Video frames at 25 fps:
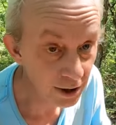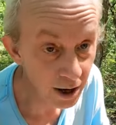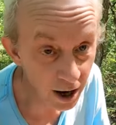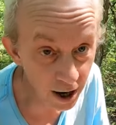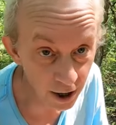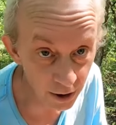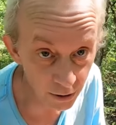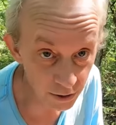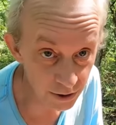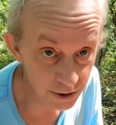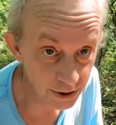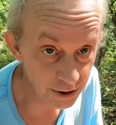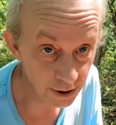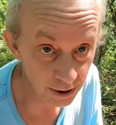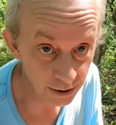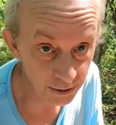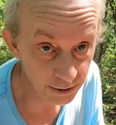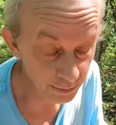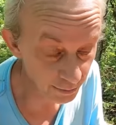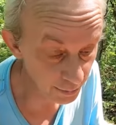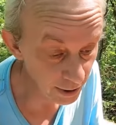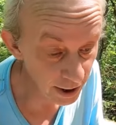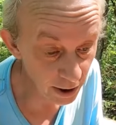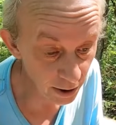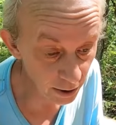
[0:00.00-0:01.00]
Congress
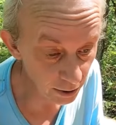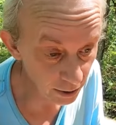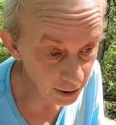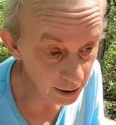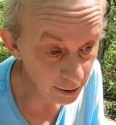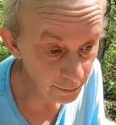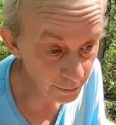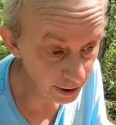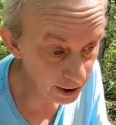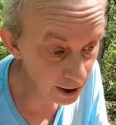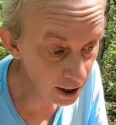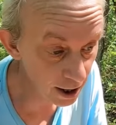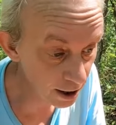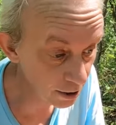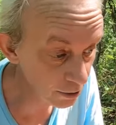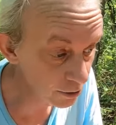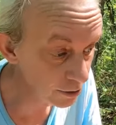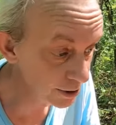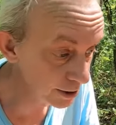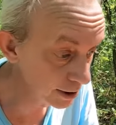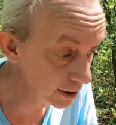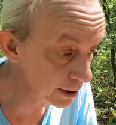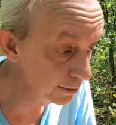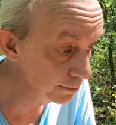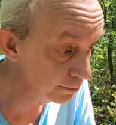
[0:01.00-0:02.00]
does, apparently. I mean,
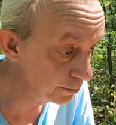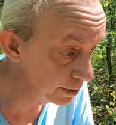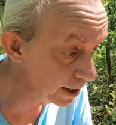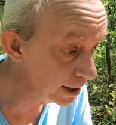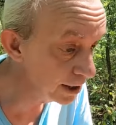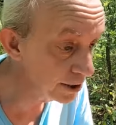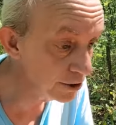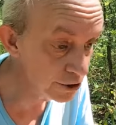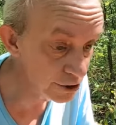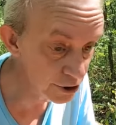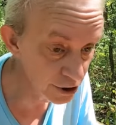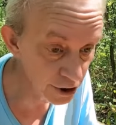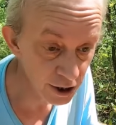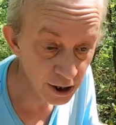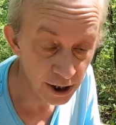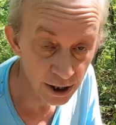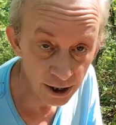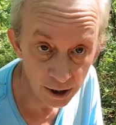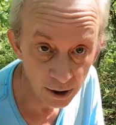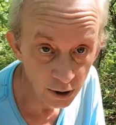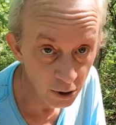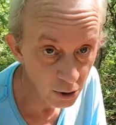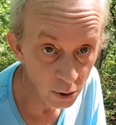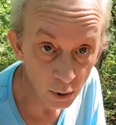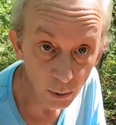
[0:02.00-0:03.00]
Congress can impeach
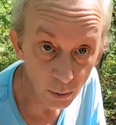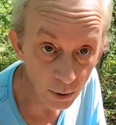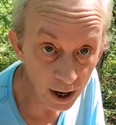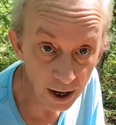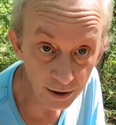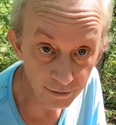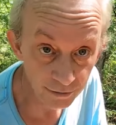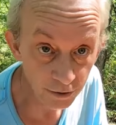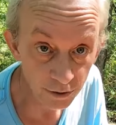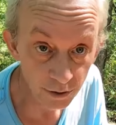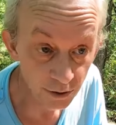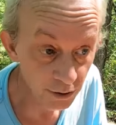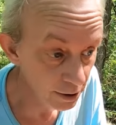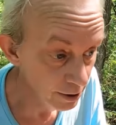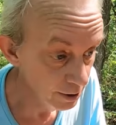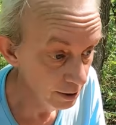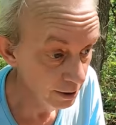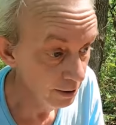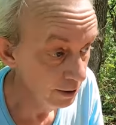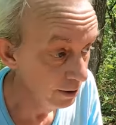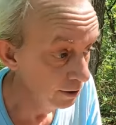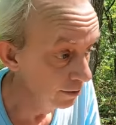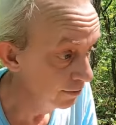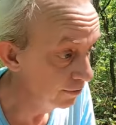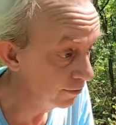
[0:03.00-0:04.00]
whoever
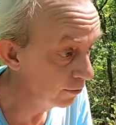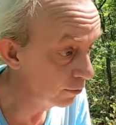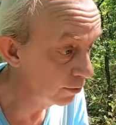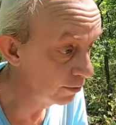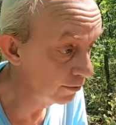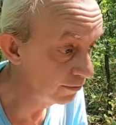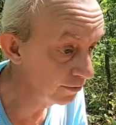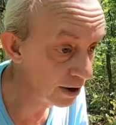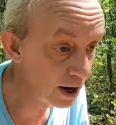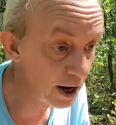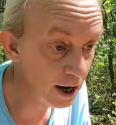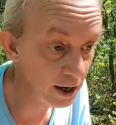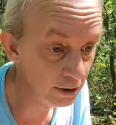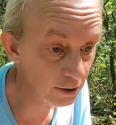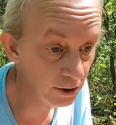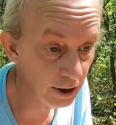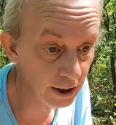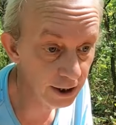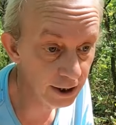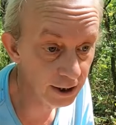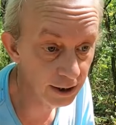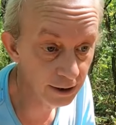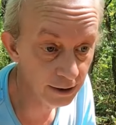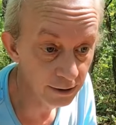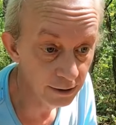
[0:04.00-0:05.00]
for
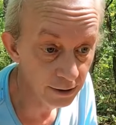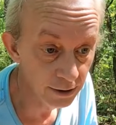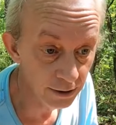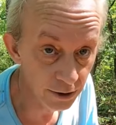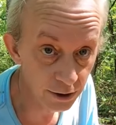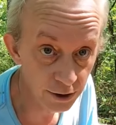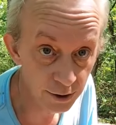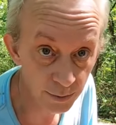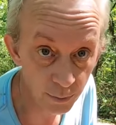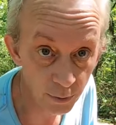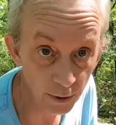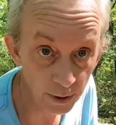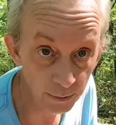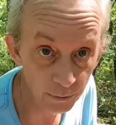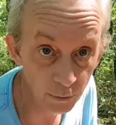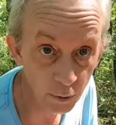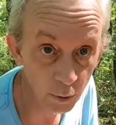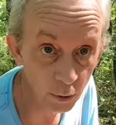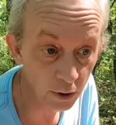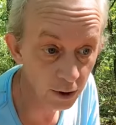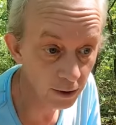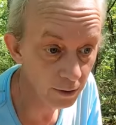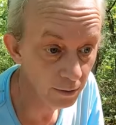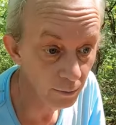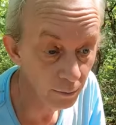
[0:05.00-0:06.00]
violating the Supreme
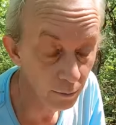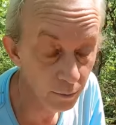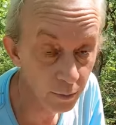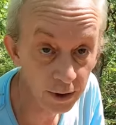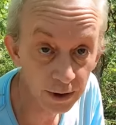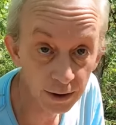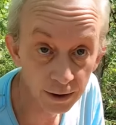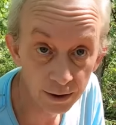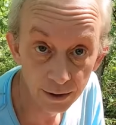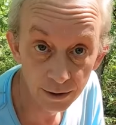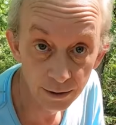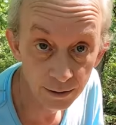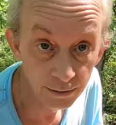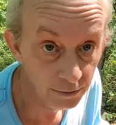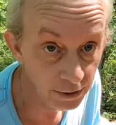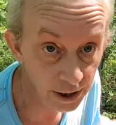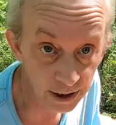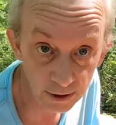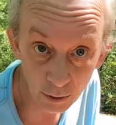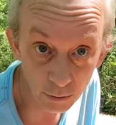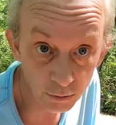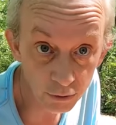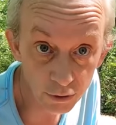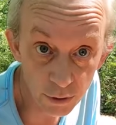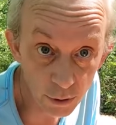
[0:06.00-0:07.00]
Court, but
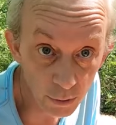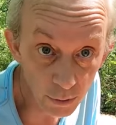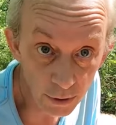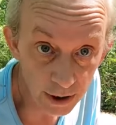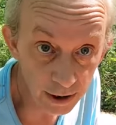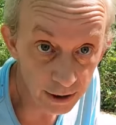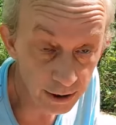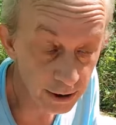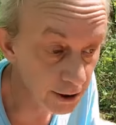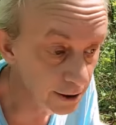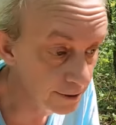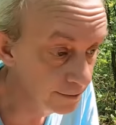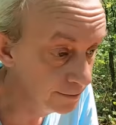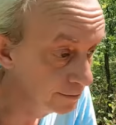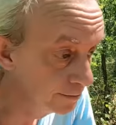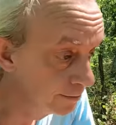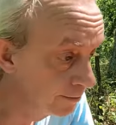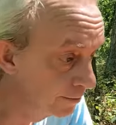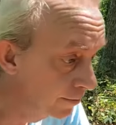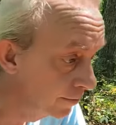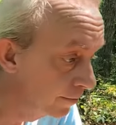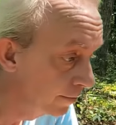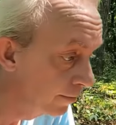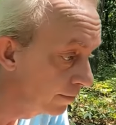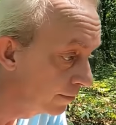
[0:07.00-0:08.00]
they don't do it.
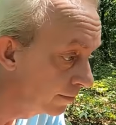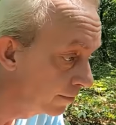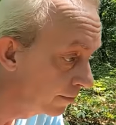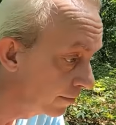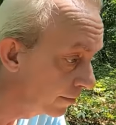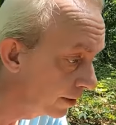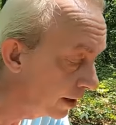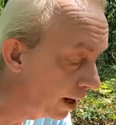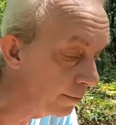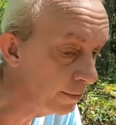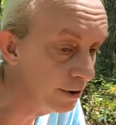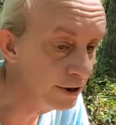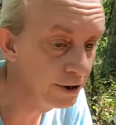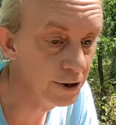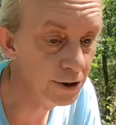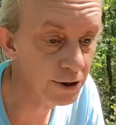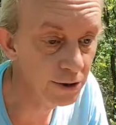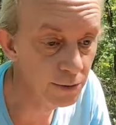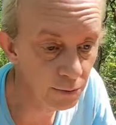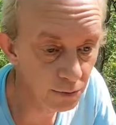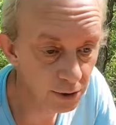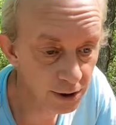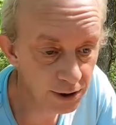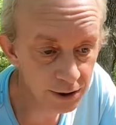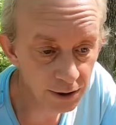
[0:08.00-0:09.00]
I mean,
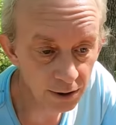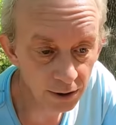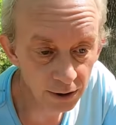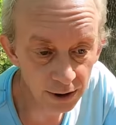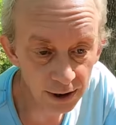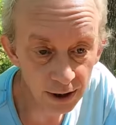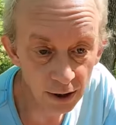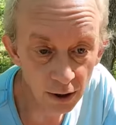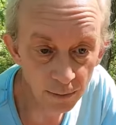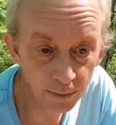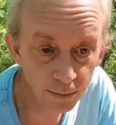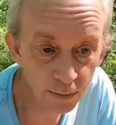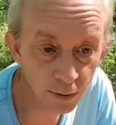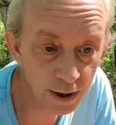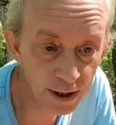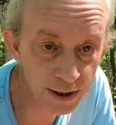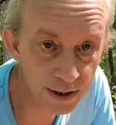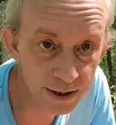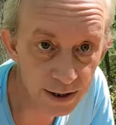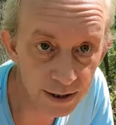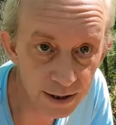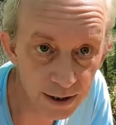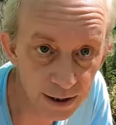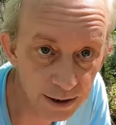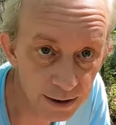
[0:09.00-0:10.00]
just recently our
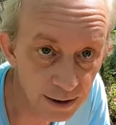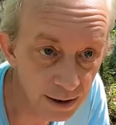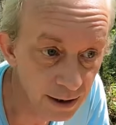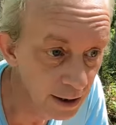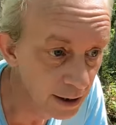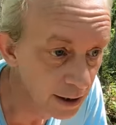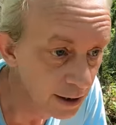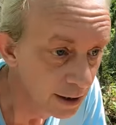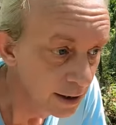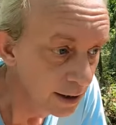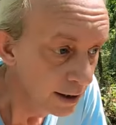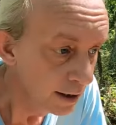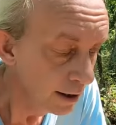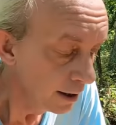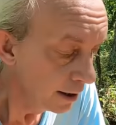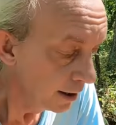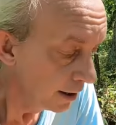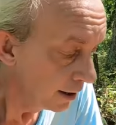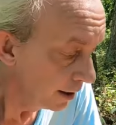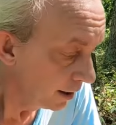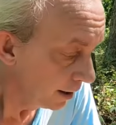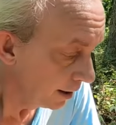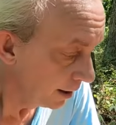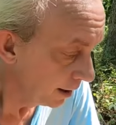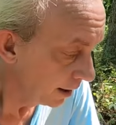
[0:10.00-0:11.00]
president
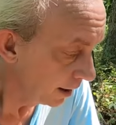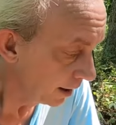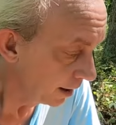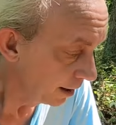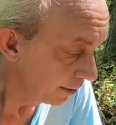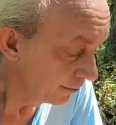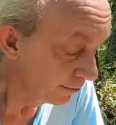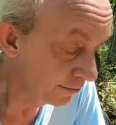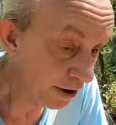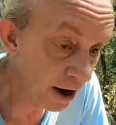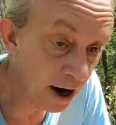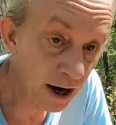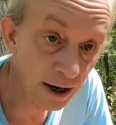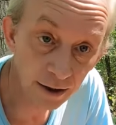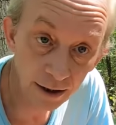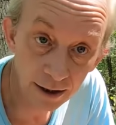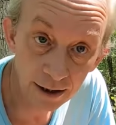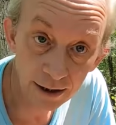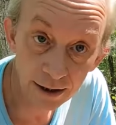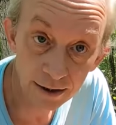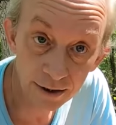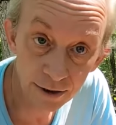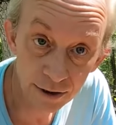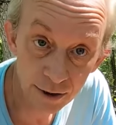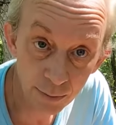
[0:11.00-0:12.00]

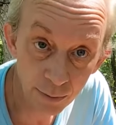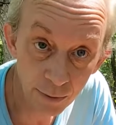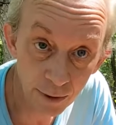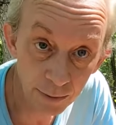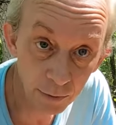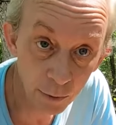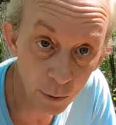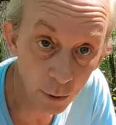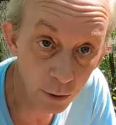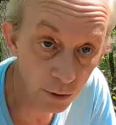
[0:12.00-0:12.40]
violated a Supreme